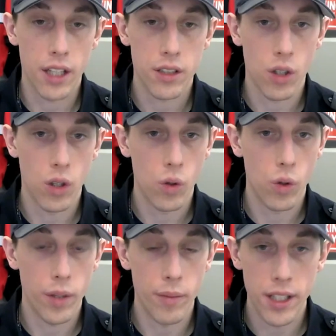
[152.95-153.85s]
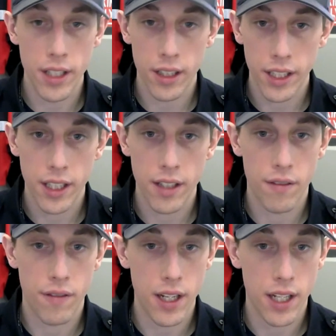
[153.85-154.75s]
so immediately
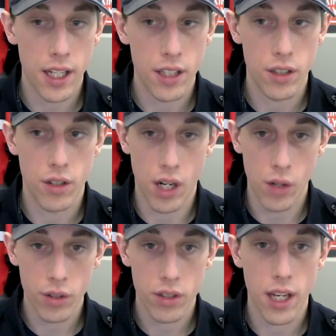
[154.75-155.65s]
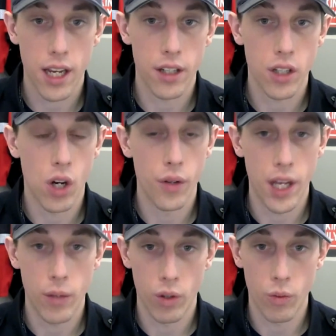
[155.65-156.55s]
vacate your house and call
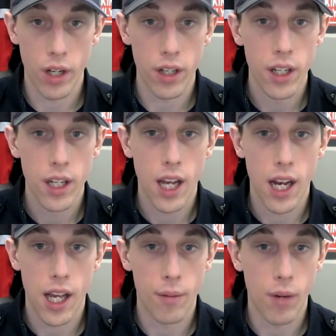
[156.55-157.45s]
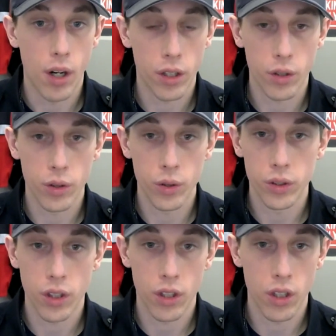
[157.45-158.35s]
911. Our
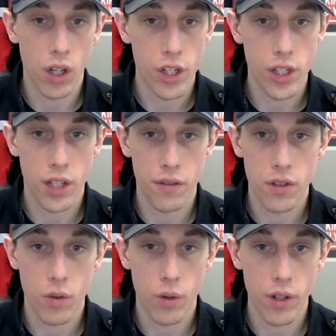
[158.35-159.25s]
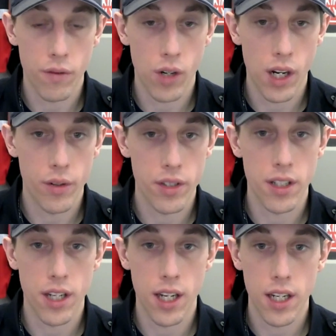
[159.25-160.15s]
crews are on shift 24 hours a
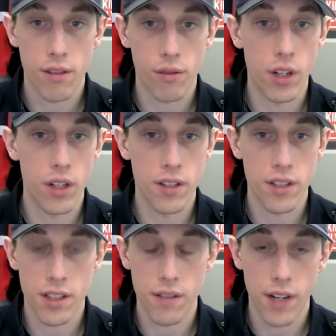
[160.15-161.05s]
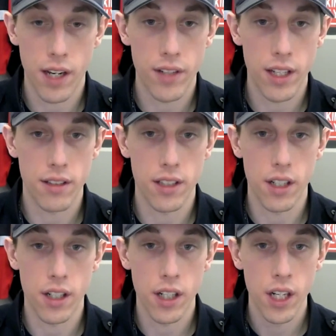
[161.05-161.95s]
day, 365 days a
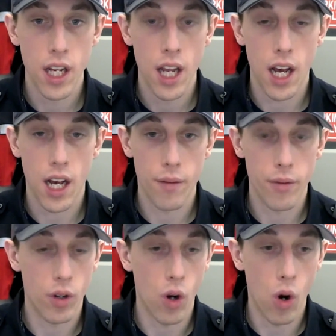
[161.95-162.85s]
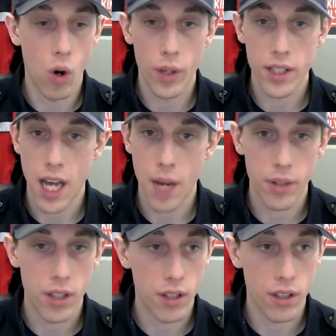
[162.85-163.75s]
year. They're always happy
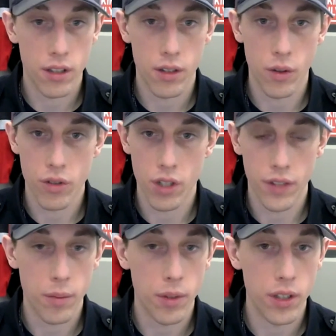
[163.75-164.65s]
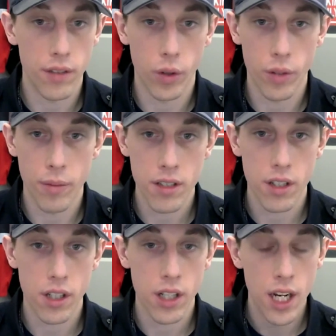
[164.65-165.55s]
to, serve the community of
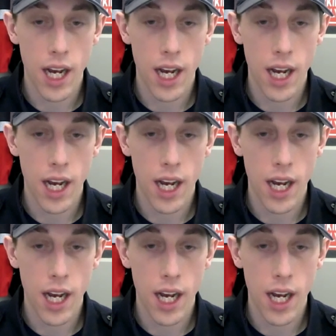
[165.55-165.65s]
Lloydminster.